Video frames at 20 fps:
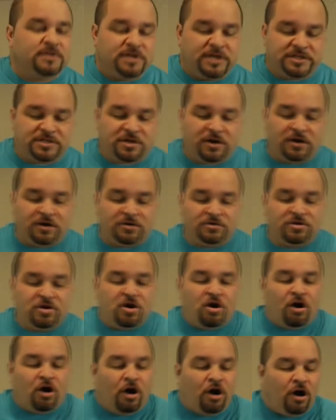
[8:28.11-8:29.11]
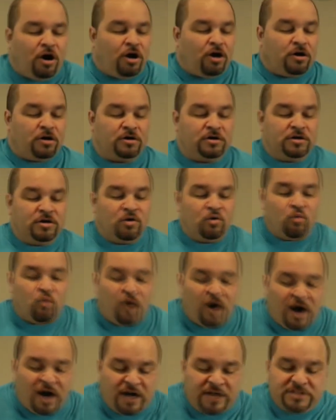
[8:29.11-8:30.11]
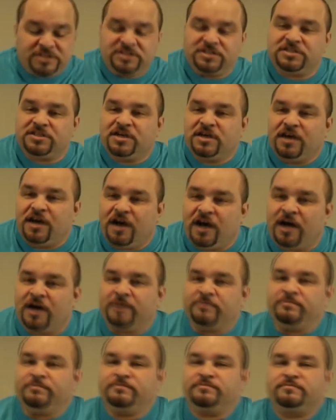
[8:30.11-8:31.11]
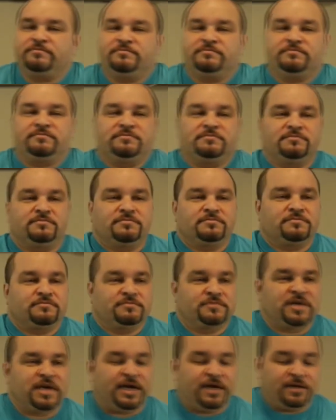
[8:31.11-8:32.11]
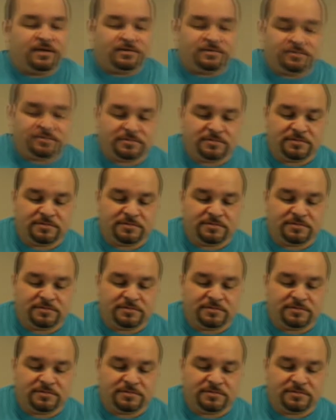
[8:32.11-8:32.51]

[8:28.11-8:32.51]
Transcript: It's called All Washed Up. Okay?